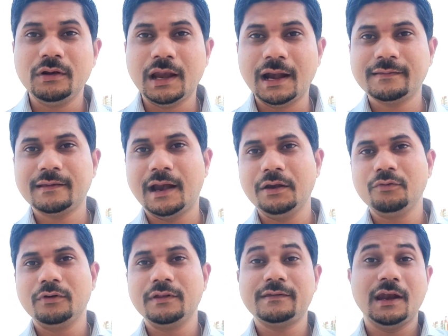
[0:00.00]
let's try
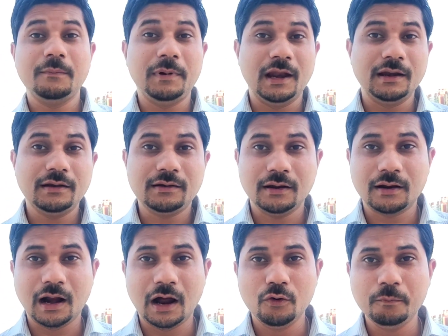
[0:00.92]
to understand planet
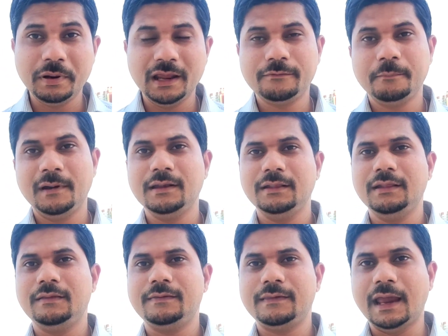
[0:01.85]
Rahu placement in
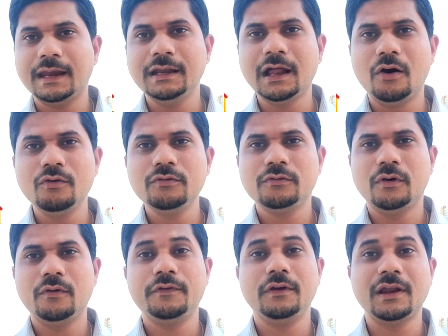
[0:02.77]
the second house
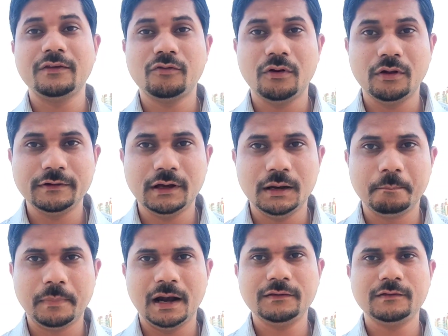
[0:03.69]
of your astrological
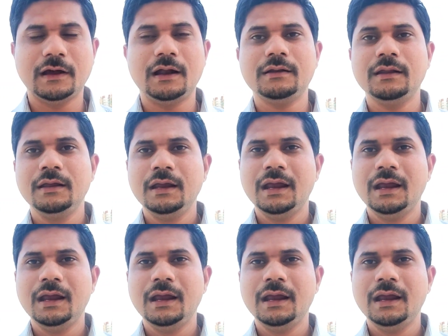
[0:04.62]
birth chart